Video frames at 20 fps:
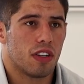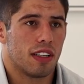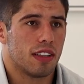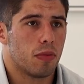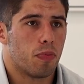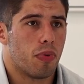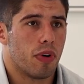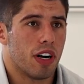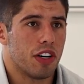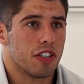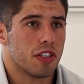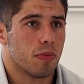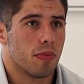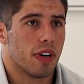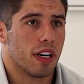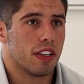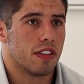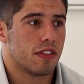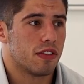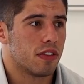not the pressure, but
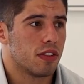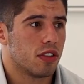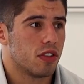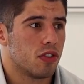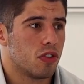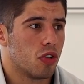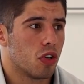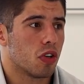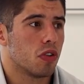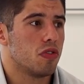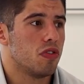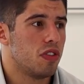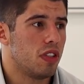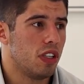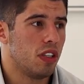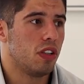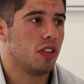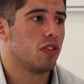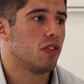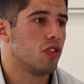it's to
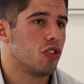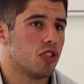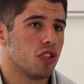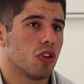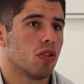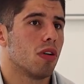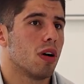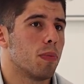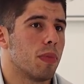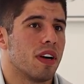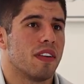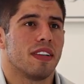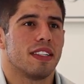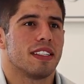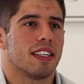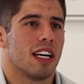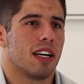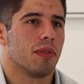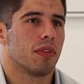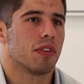continue to show up every
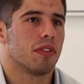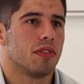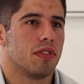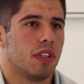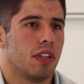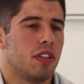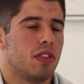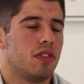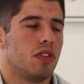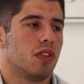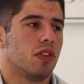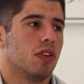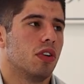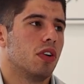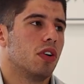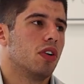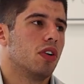time, continue to,